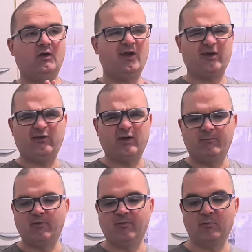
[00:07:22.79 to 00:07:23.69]
I had to take a
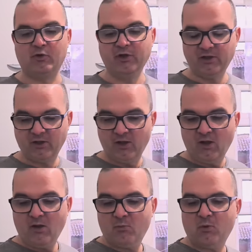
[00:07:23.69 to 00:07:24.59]
bit of a break,
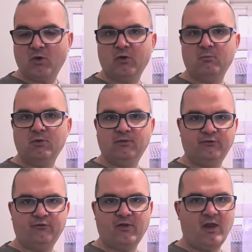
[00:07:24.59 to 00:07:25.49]
but we're going to move on
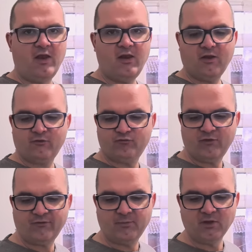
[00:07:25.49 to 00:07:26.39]
to the next
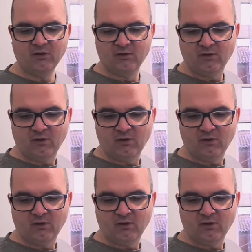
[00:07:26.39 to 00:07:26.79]
recipe.